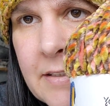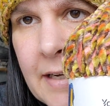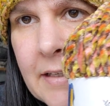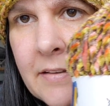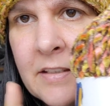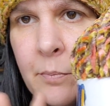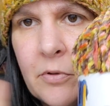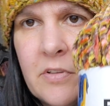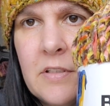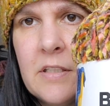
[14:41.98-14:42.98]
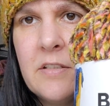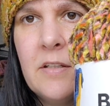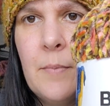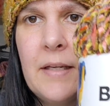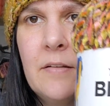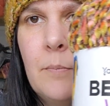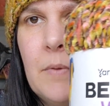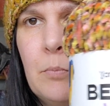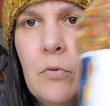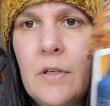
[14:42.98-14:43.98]
take a simple stitch to make
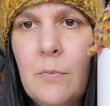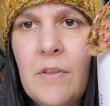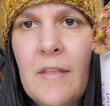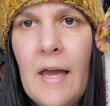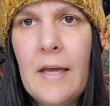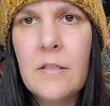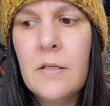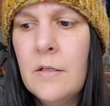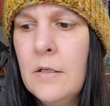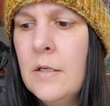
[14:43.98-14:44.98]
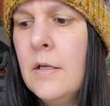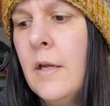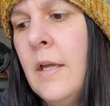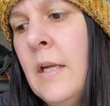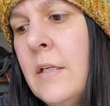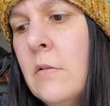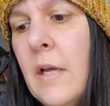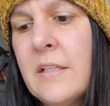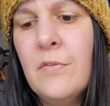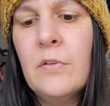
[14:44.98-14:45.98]
something pretty with that. And I do
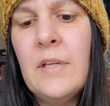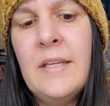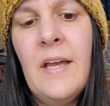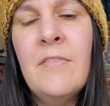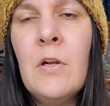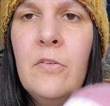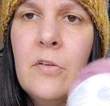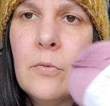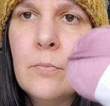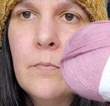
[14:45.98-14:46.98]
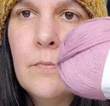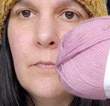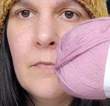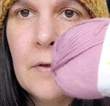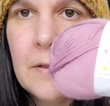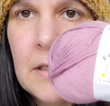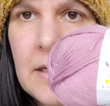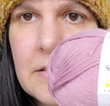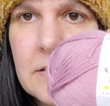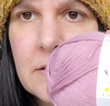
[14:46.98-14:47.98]
like the Feels Like Heaven also. Very
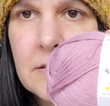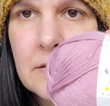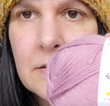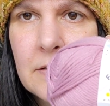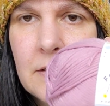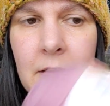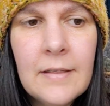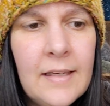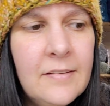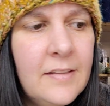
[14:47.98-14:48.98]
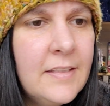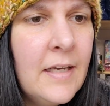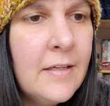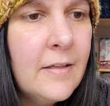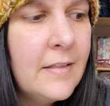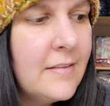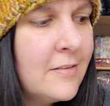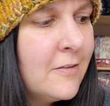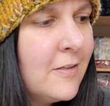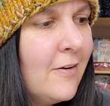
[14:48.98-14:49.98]
nice. Nicely done on these
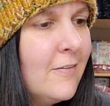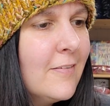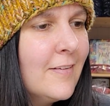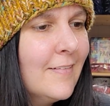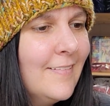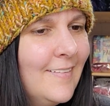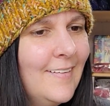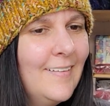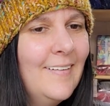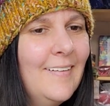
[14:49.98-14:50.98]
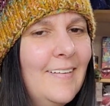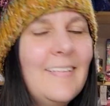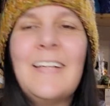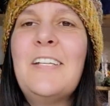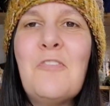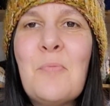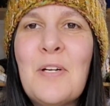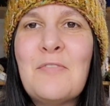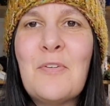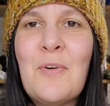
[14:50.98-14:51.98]
new yarns. Thanks
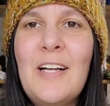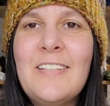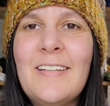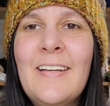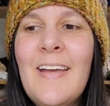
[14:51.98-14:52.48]
everybody for watching.